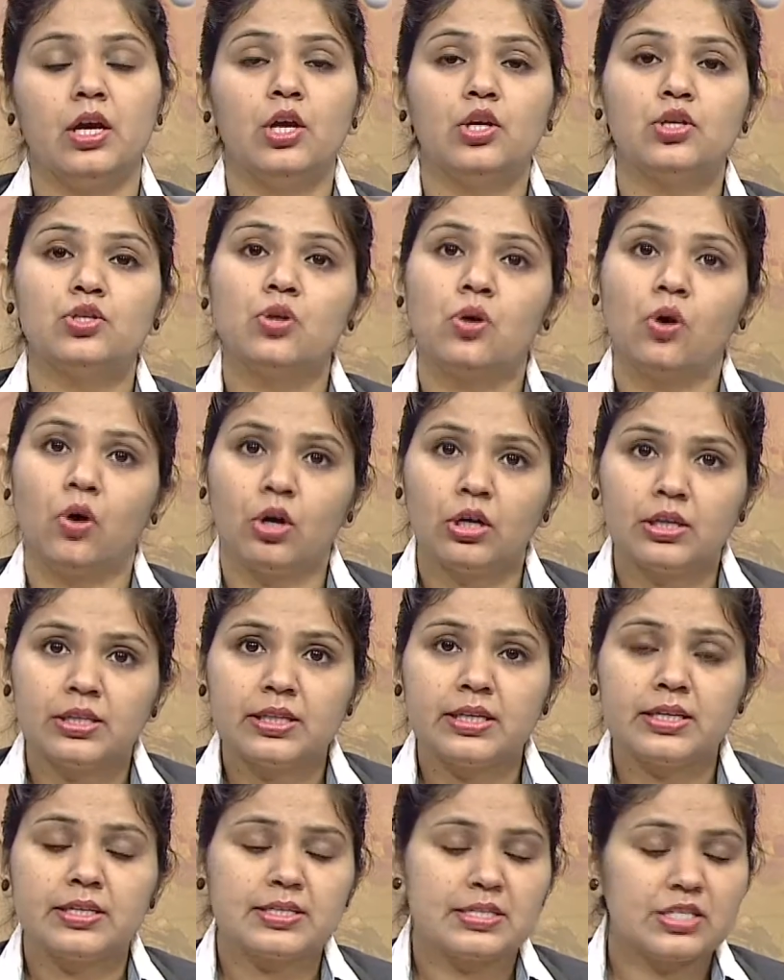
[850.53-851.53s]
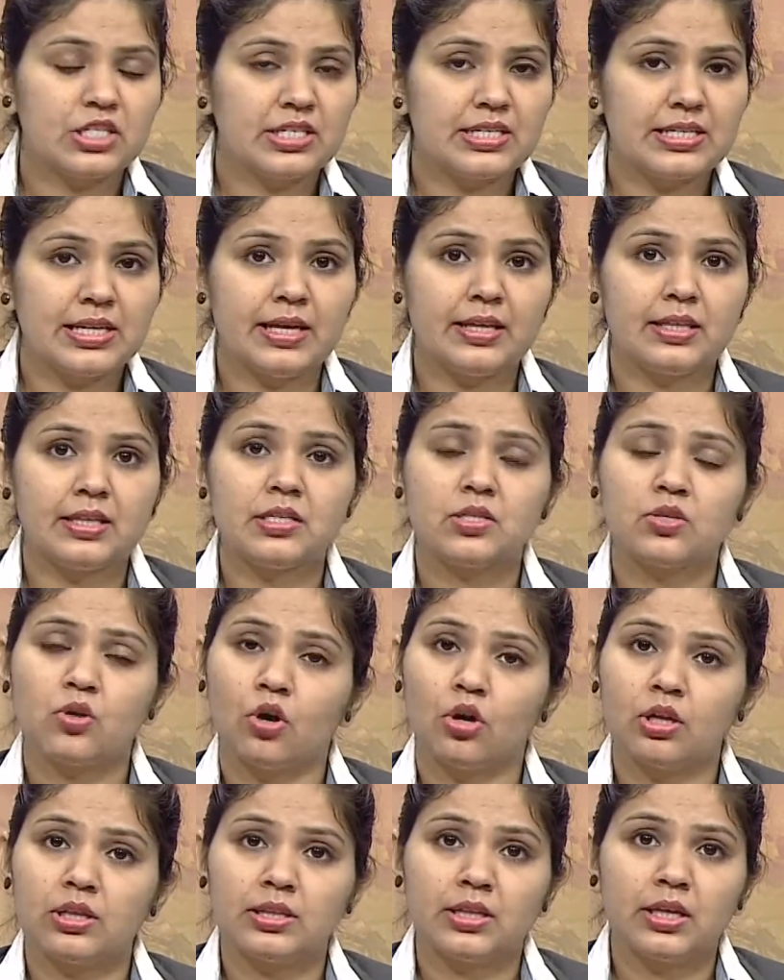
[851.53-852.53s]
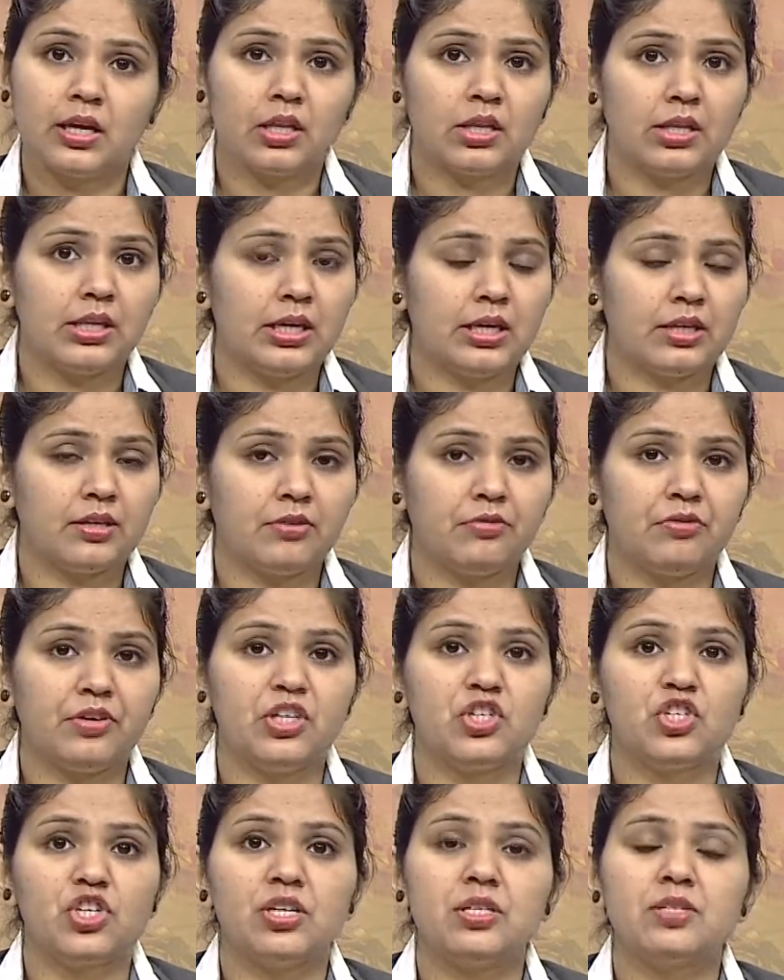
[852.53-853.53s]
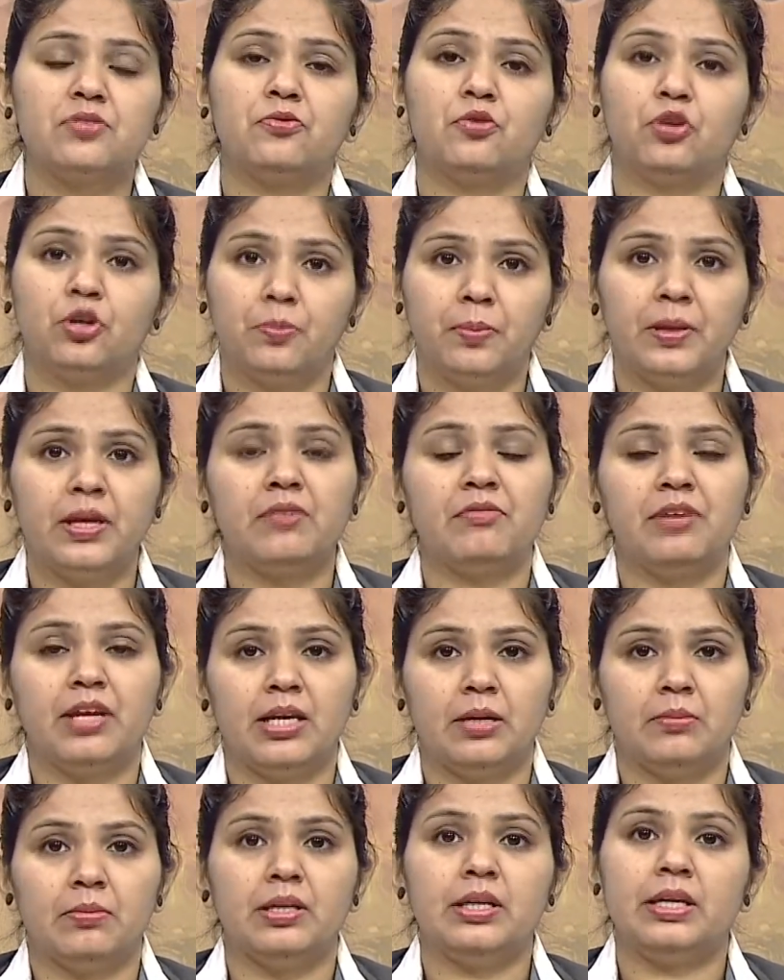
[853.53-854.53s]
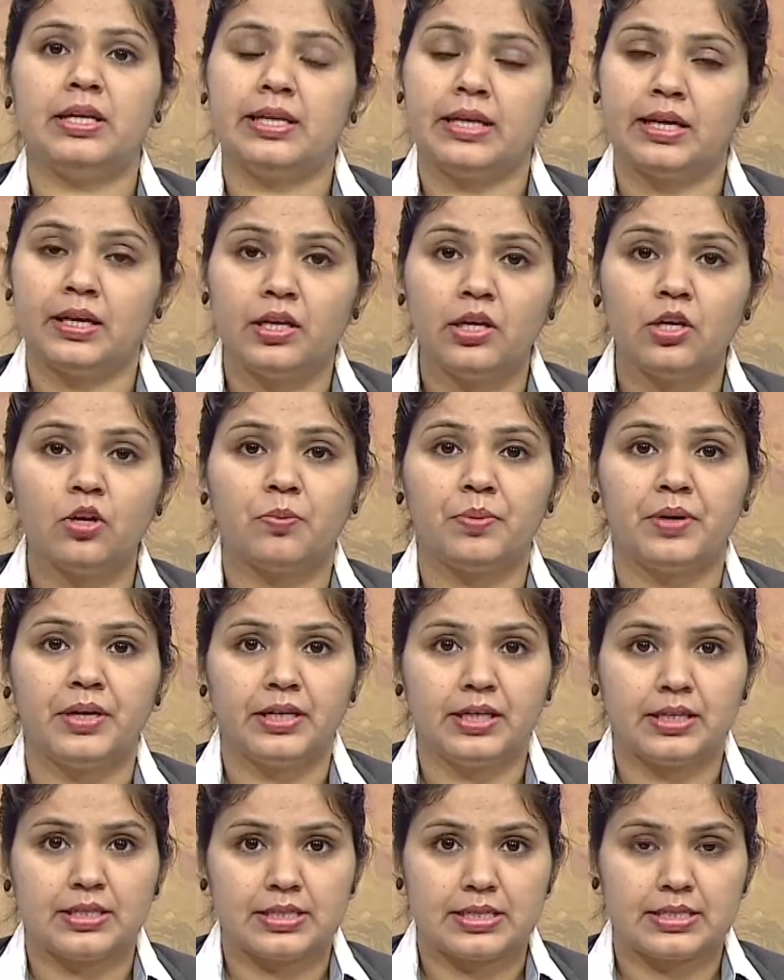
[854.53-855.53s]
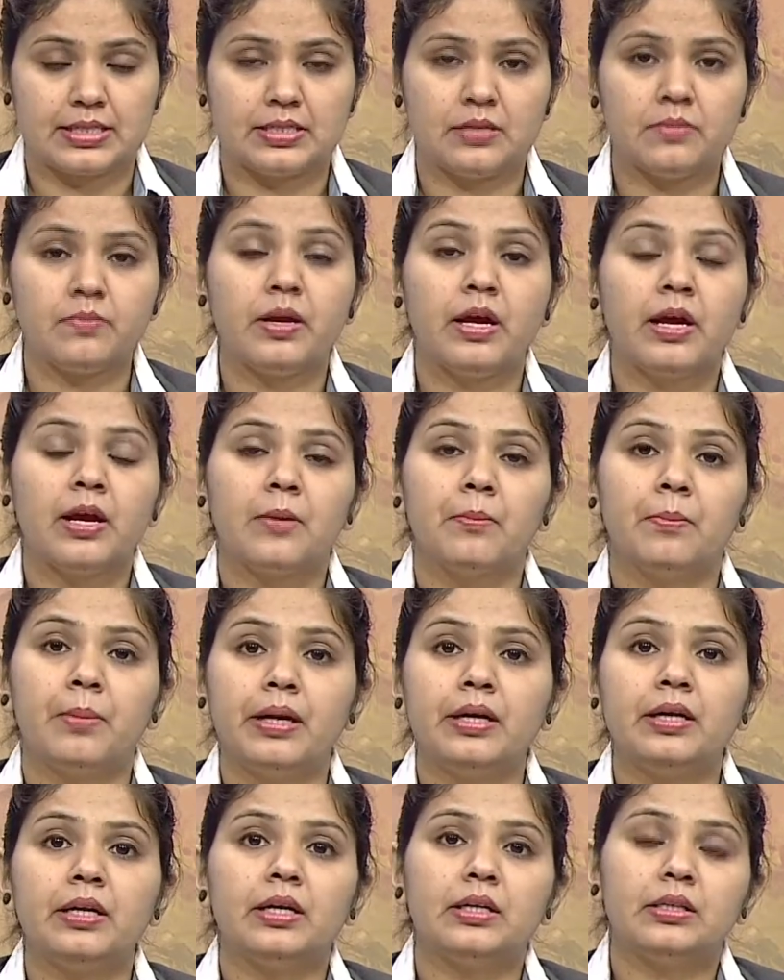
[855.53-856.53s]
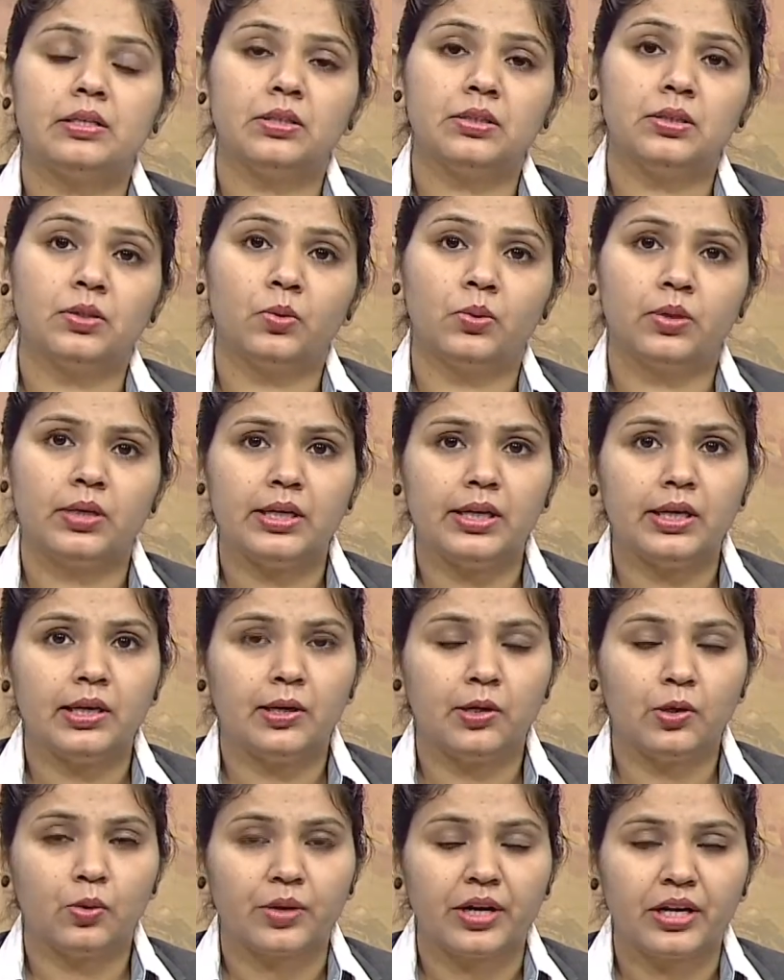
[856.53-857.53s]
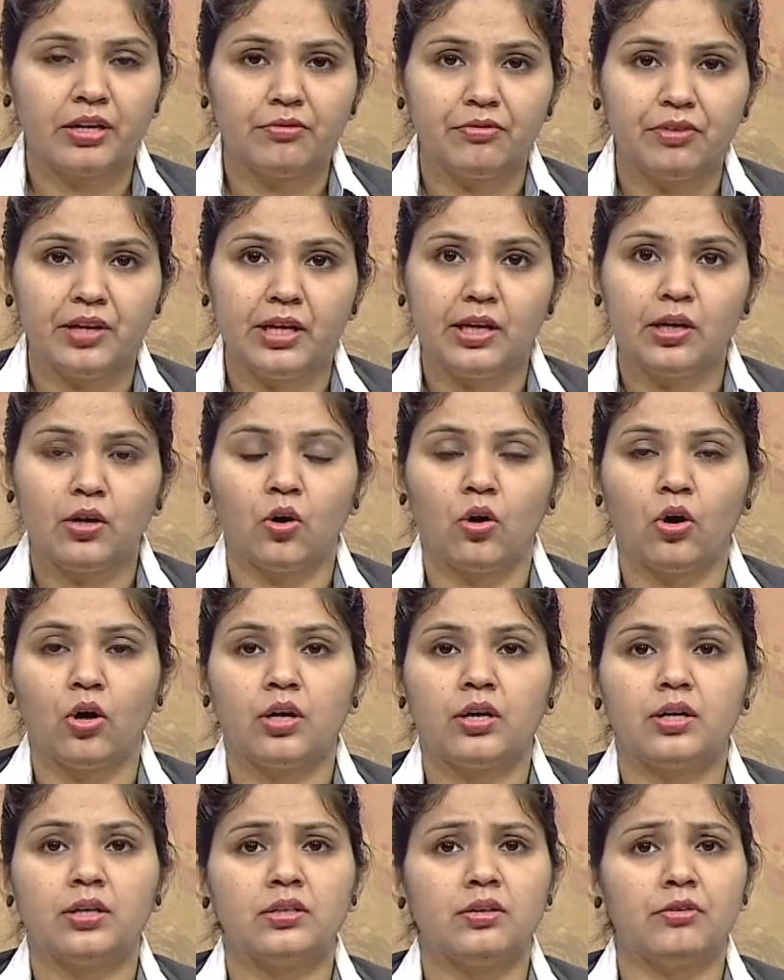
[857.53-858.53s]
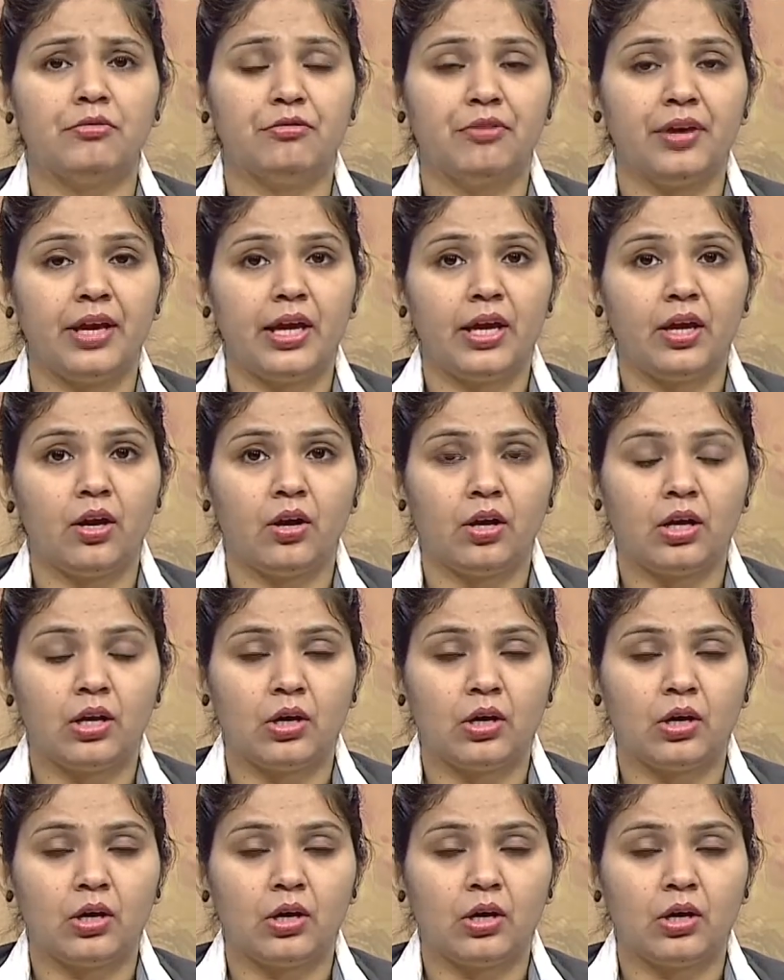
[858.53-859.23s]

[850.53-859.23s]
So all these, just like this, all the other features would be available in any operating system, but the only look and feel or the way